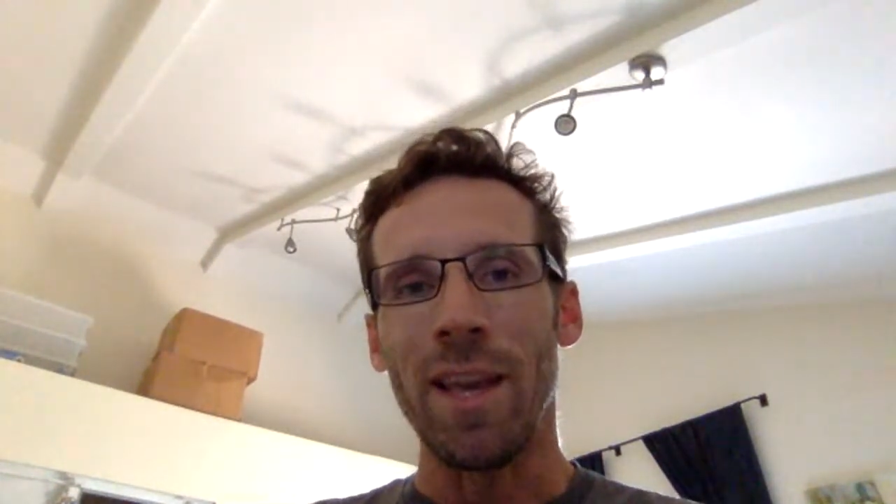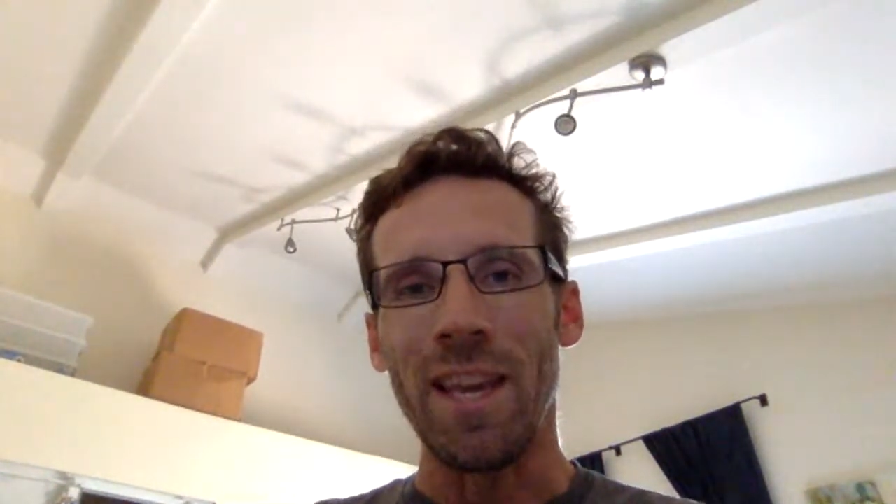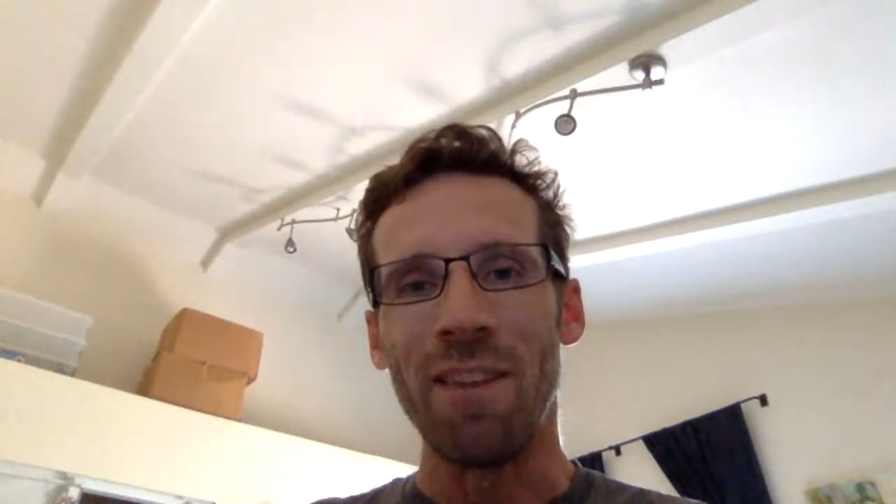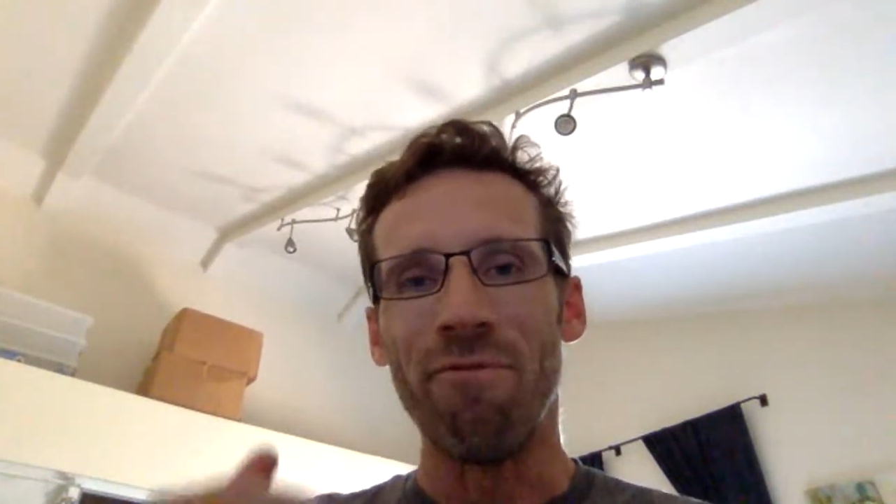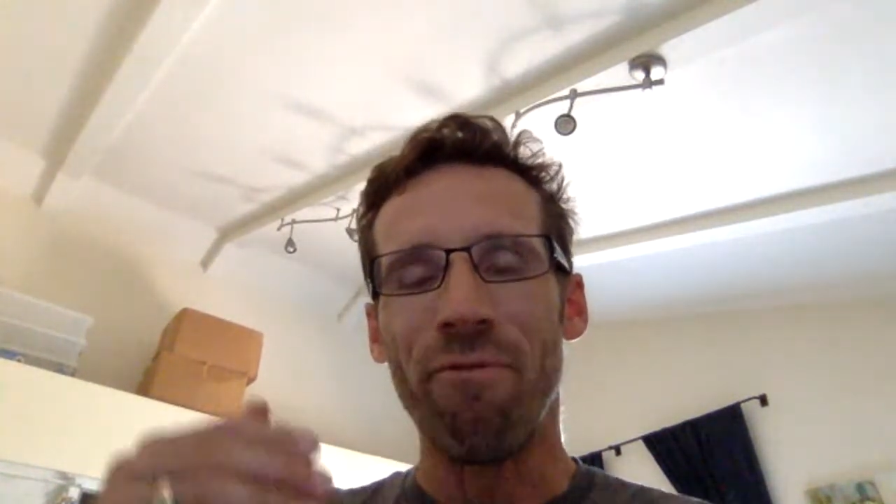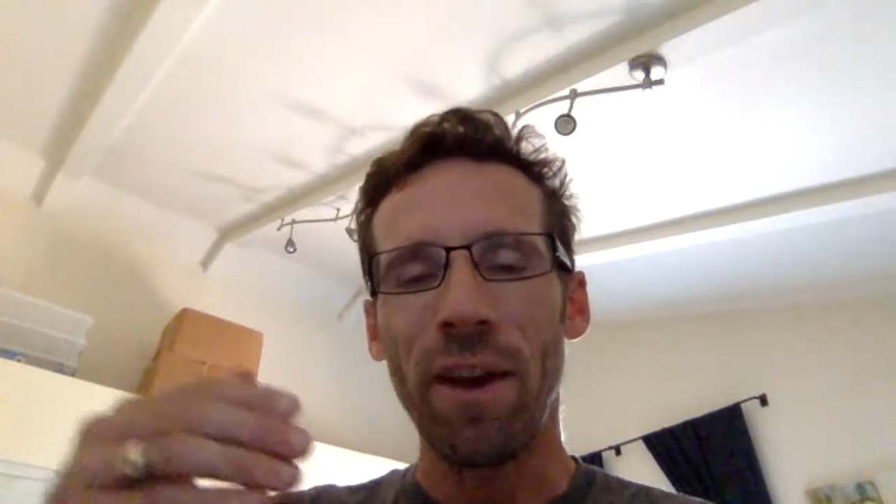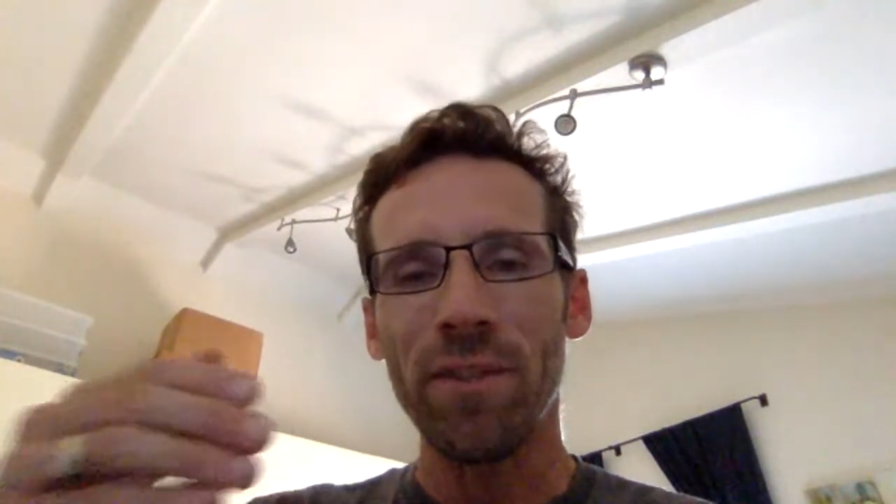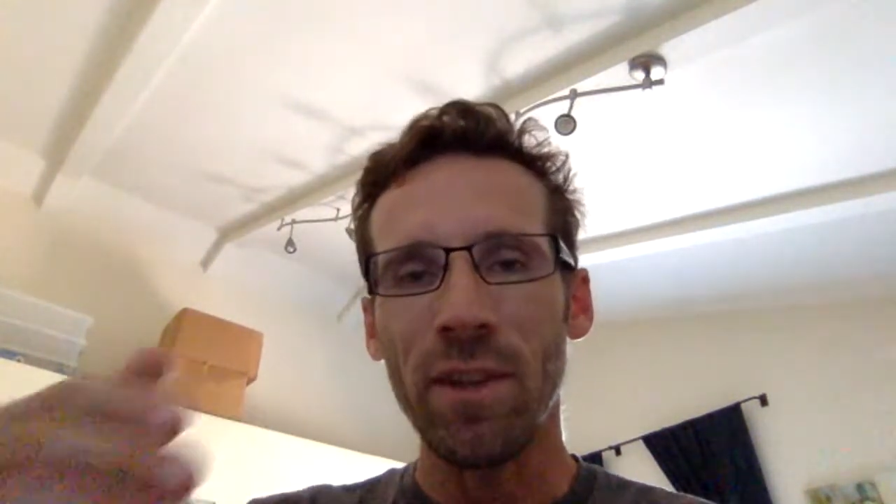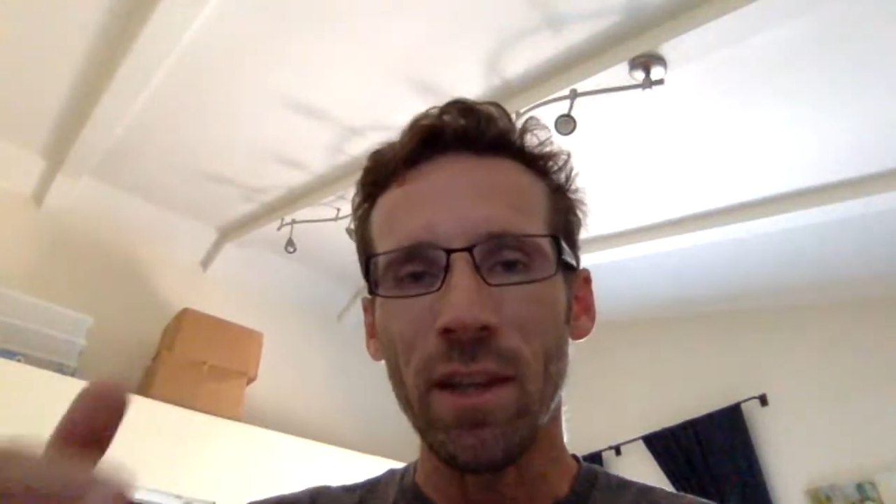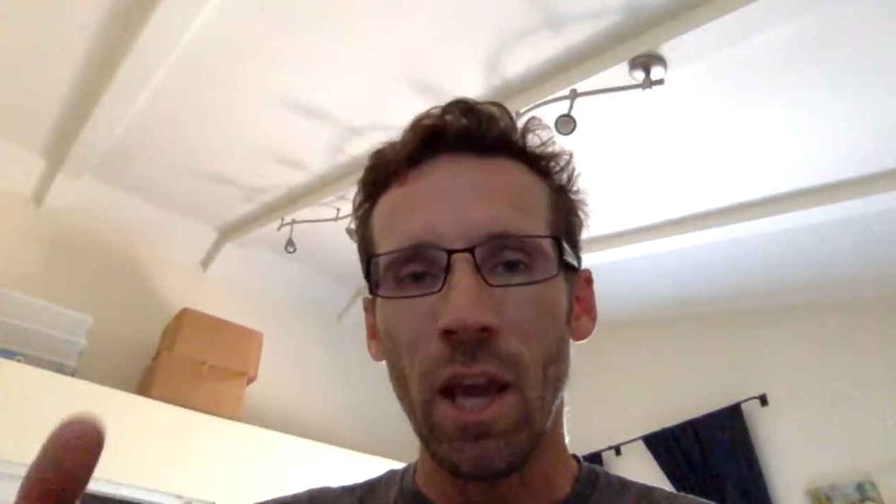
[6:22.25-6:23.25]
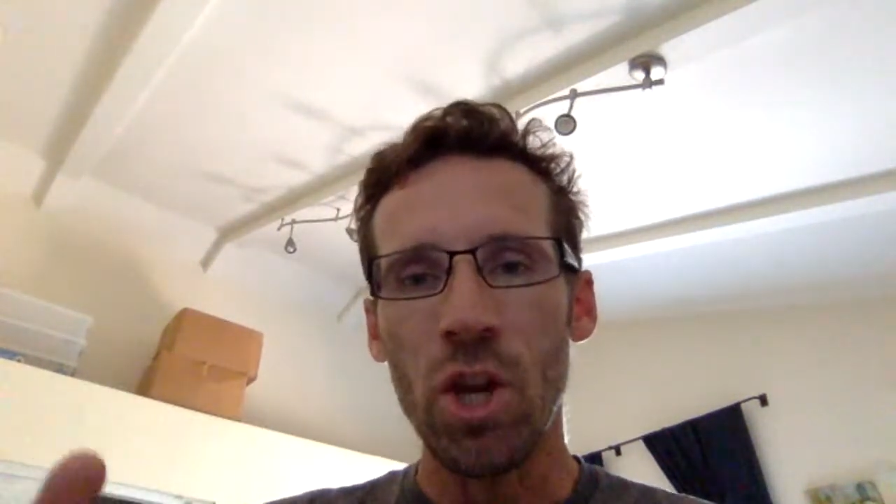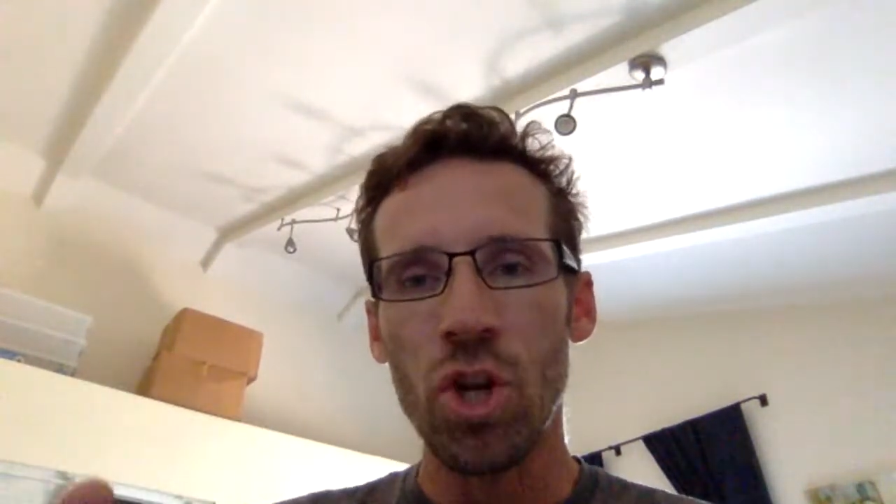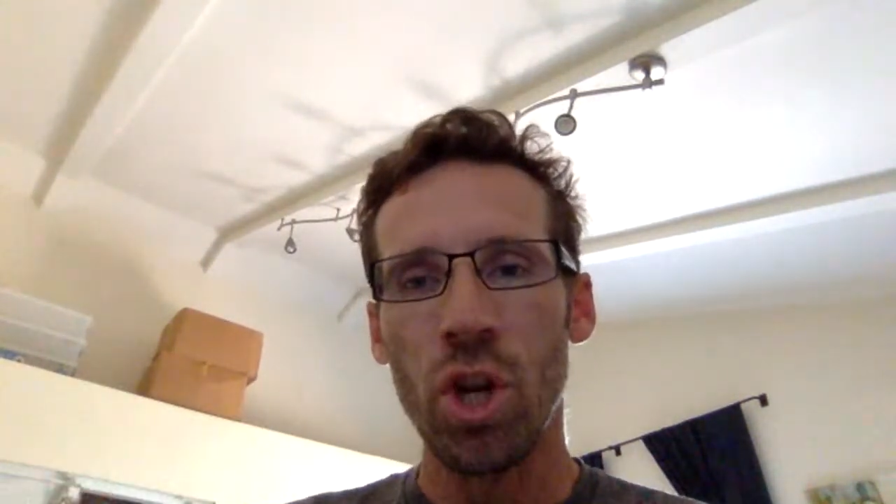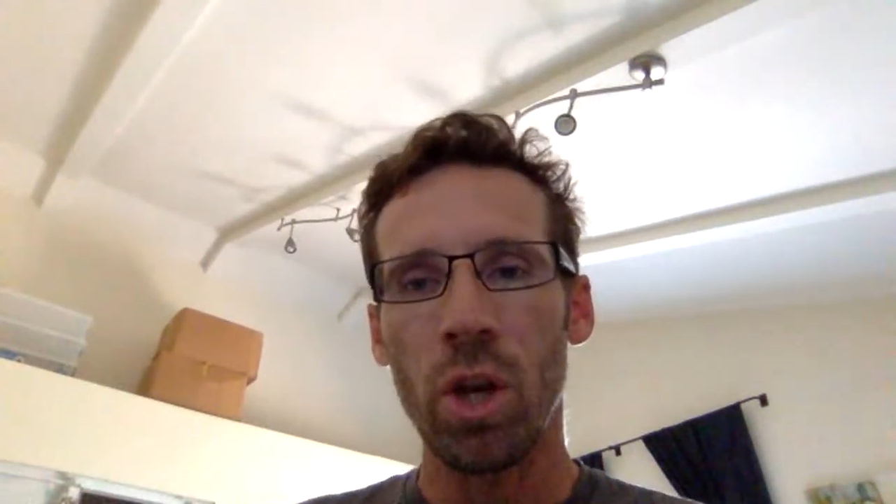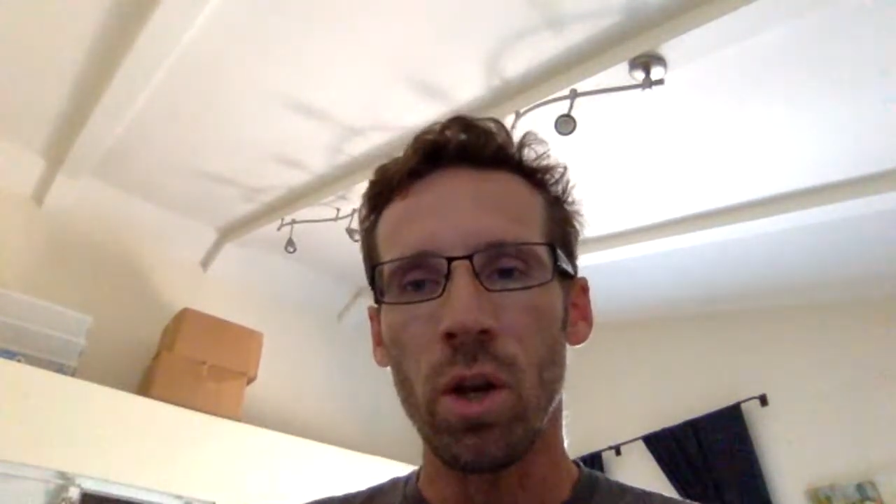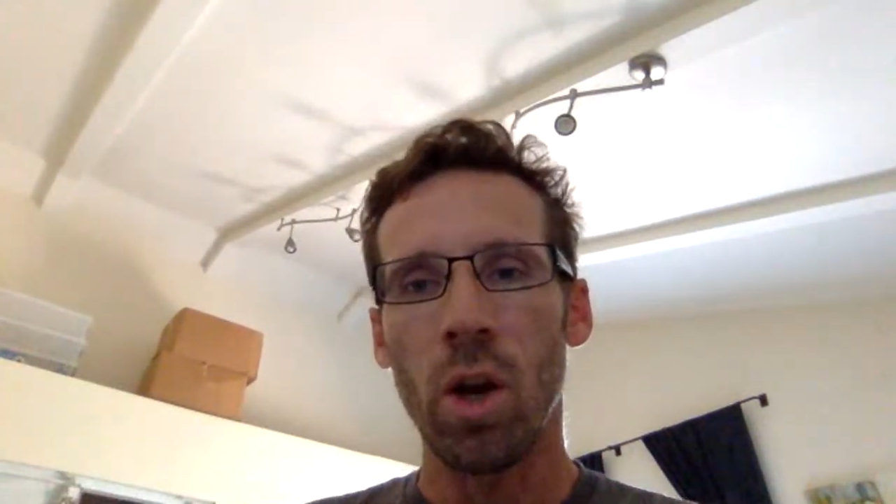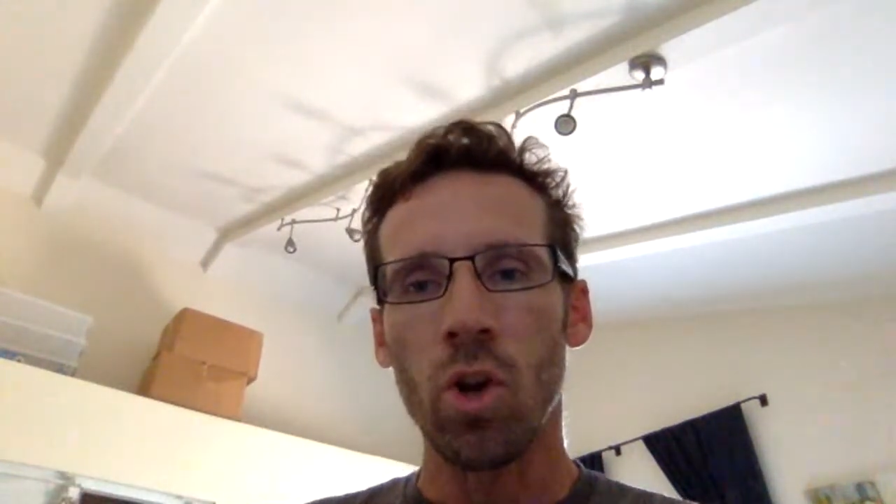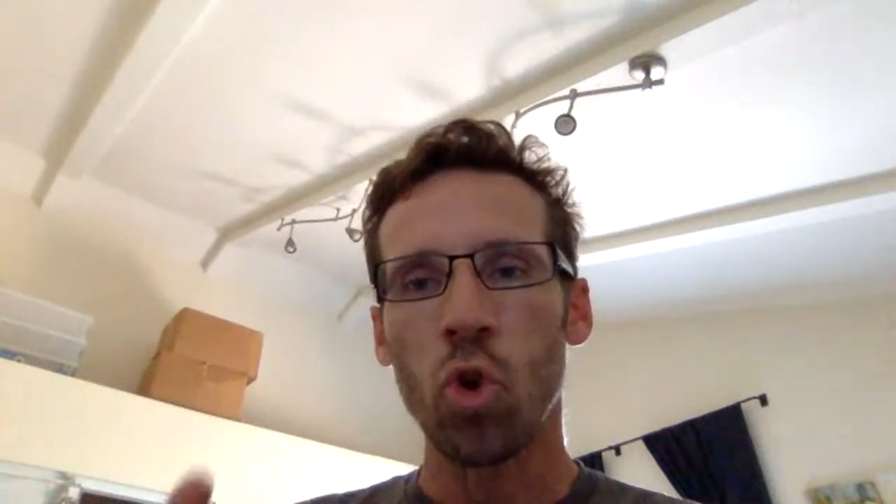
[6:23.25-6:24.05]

investigation,